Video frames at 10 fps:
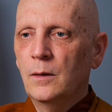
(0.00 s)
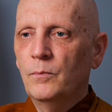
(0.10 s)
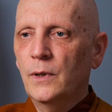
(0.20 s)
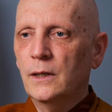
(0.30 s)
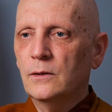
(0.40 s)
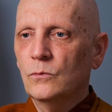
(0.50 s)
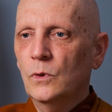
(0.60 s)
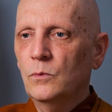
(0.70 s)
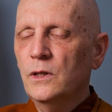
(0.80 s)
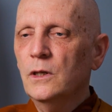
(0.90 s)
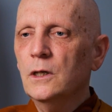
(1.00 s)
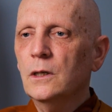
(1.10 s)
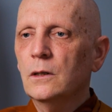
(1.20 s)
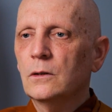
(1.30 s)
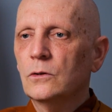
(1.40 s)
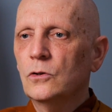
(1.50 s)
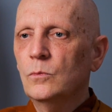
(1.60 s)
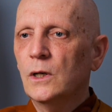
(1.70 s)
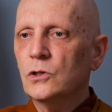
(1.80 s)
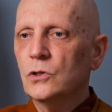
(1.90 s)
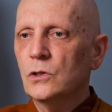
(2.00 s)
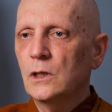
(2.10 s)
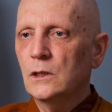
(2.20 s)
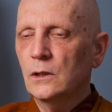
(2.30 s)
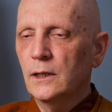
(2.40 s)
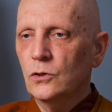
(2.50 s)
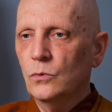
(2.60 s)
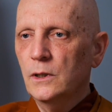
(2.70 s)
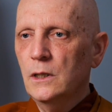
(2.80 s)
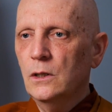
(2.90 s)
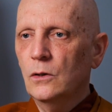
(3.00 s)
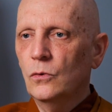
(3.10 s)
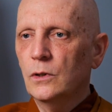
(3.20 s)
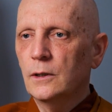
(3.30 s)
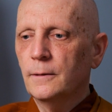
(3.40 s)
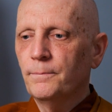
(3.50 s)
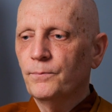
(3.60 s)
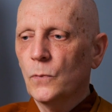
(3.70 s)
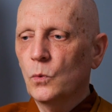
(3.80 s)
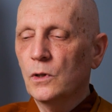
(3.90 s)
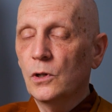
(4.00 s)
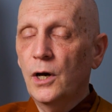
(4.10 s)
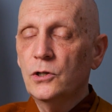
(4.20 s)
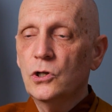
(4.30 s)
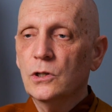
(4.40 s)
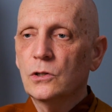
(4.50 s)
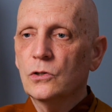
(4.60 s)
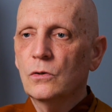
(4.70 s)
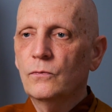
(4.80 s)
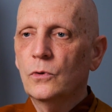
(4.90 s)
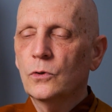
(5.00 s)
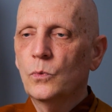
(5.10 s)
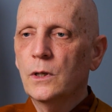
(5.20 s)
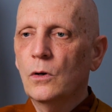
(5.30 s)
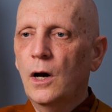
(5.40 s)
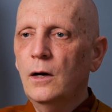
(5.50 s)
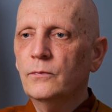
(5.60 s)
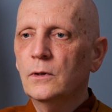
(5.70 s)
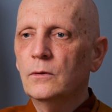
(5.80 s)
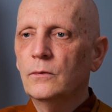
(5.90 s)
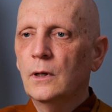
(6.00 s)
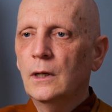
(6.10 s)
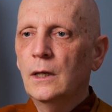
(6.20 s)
But when we think too much intellectually or with logic and so forth, we often,